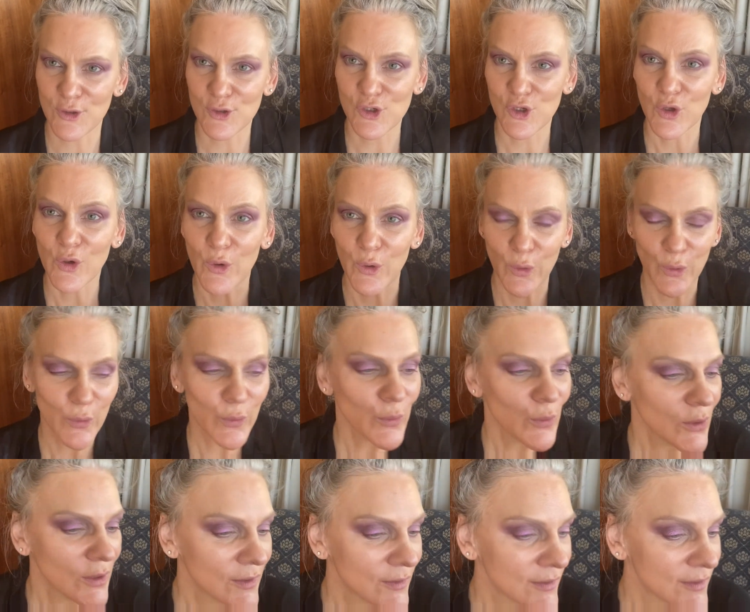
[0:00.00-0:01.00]
too.
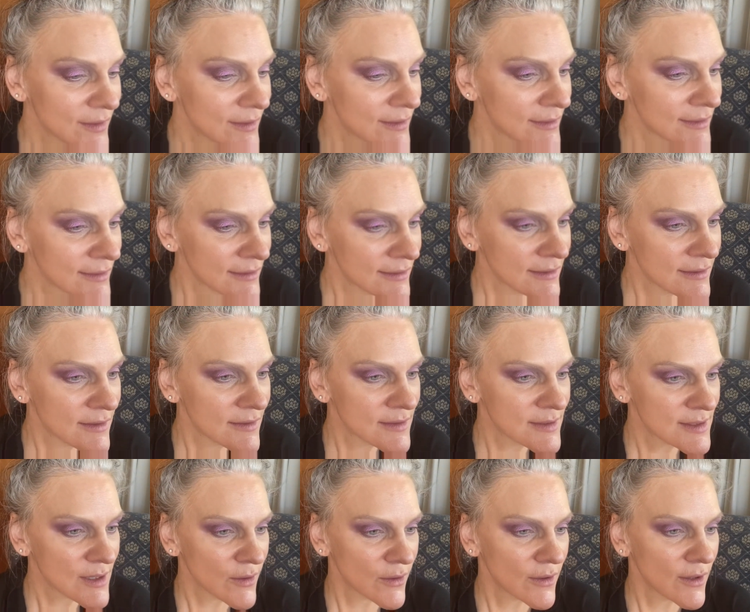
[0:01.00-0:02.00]

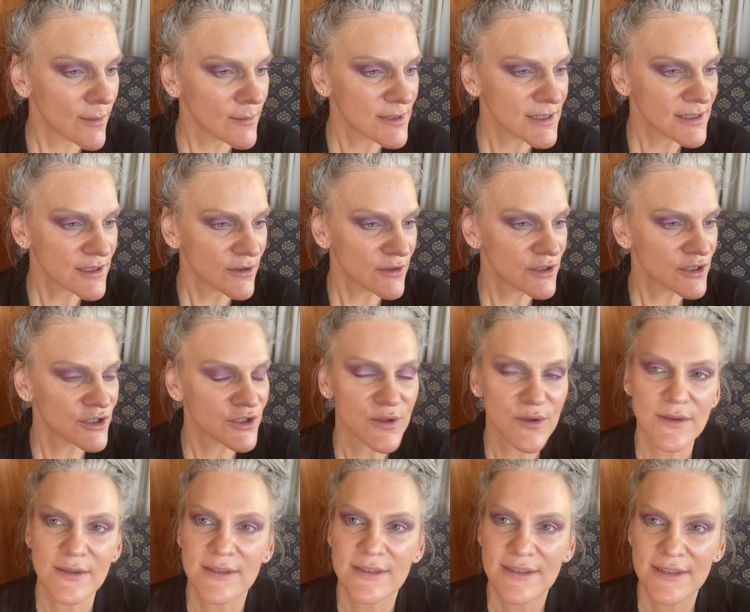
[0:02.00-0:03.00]
So I'm just going to do
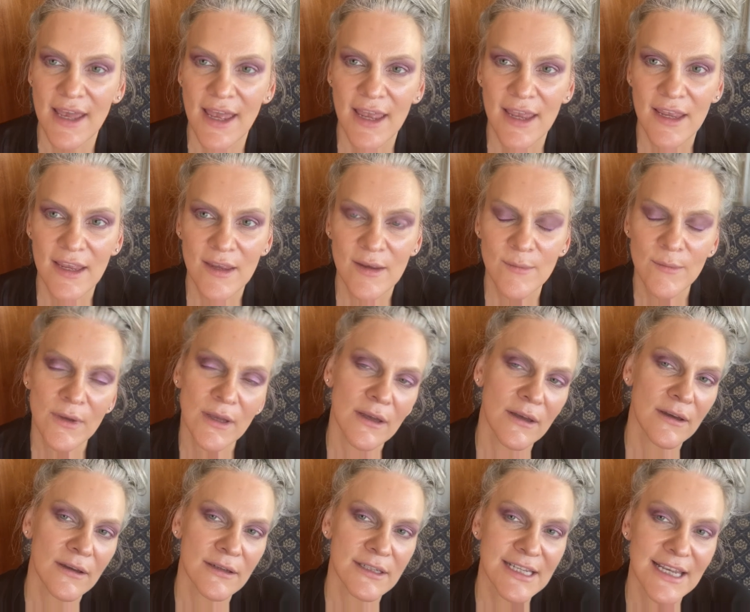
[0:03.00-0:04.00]
the same
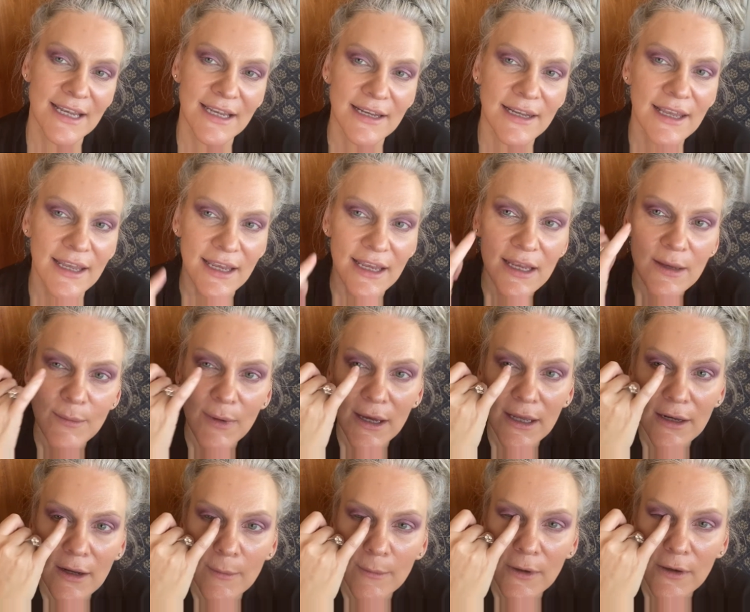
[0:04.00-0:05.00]
technique, but
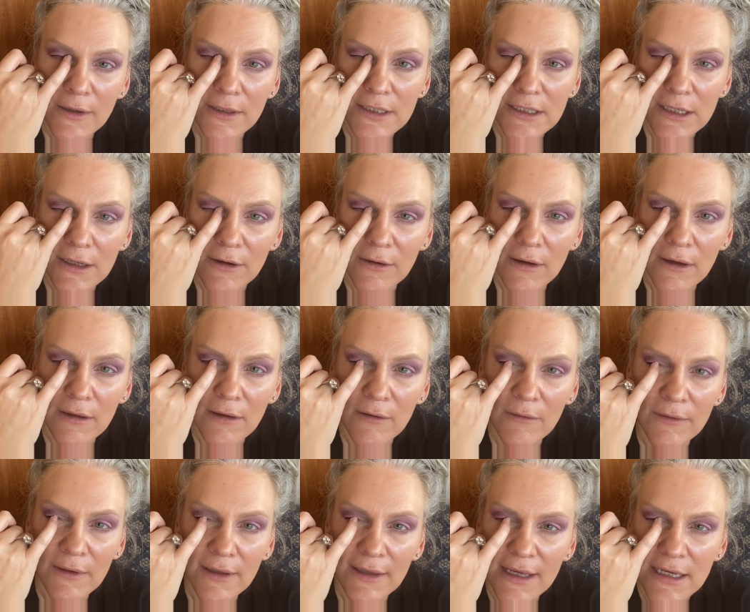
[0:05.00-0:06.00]
I'm going to go
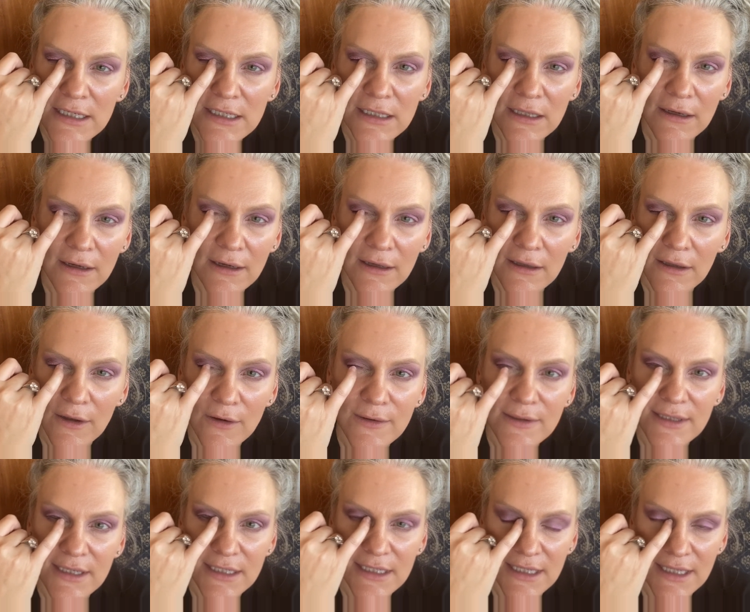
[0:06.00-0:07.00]
along the lash line
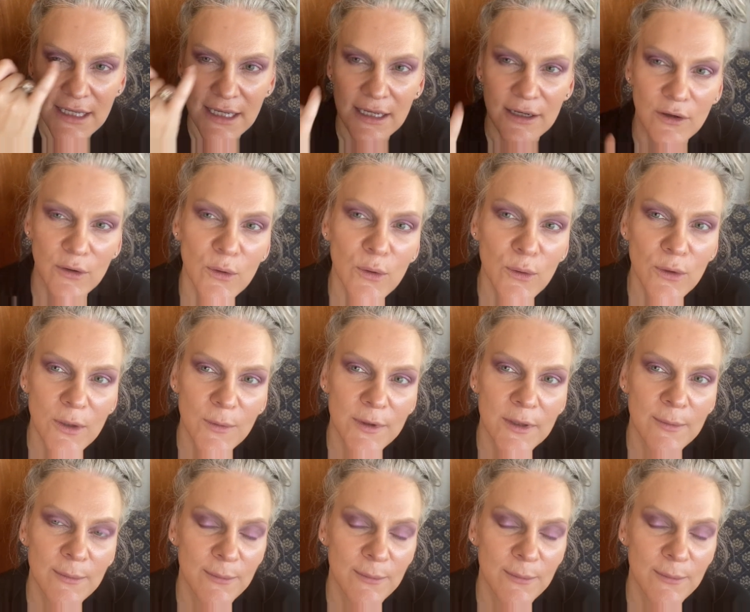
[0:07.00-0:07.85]
closer to the inner corner with